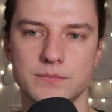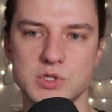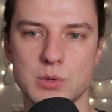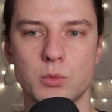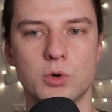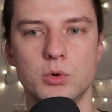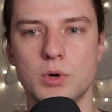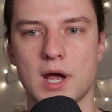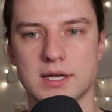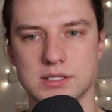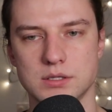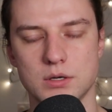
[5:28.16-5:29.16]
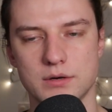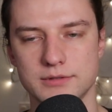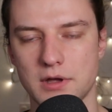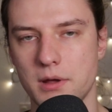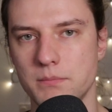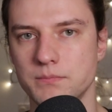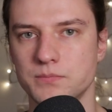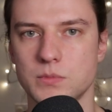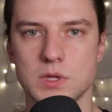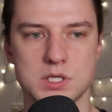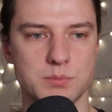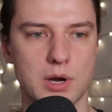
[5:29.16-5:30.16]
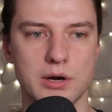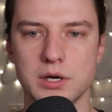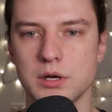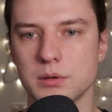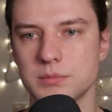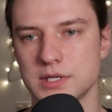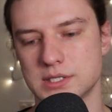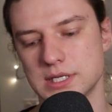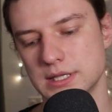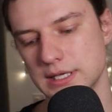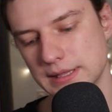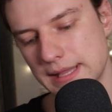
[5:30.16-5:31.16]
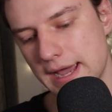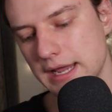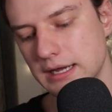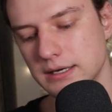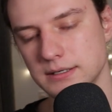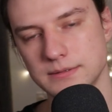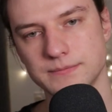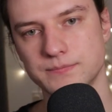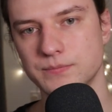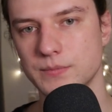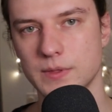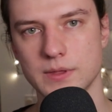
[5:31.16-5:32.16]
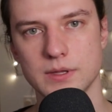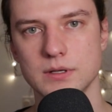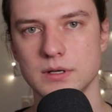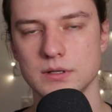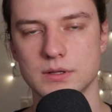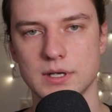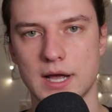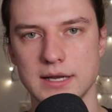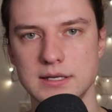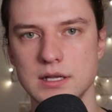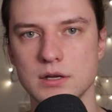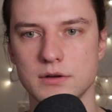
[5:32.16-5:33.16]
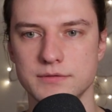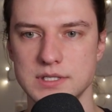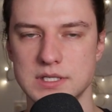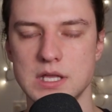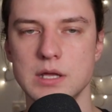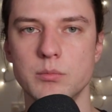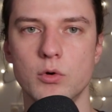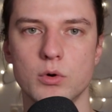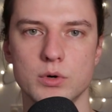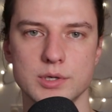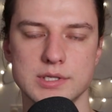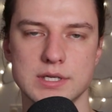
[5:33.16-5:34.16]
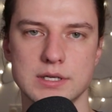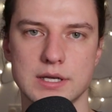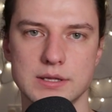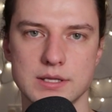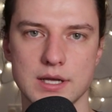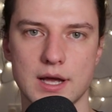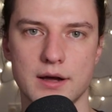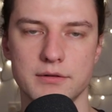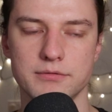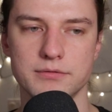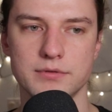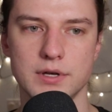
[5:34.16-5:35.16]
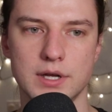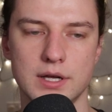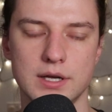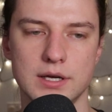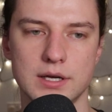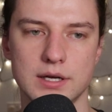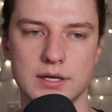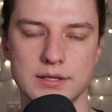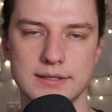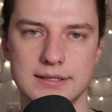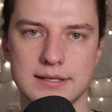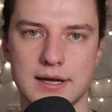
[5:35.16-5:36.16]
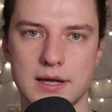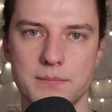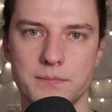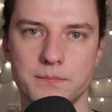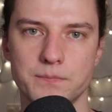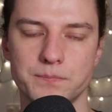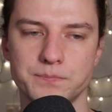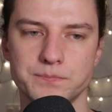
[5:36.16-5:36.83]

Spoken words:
someone who has a lot of time, spare income, let's say they like the idea of these keyboards, and they have the time,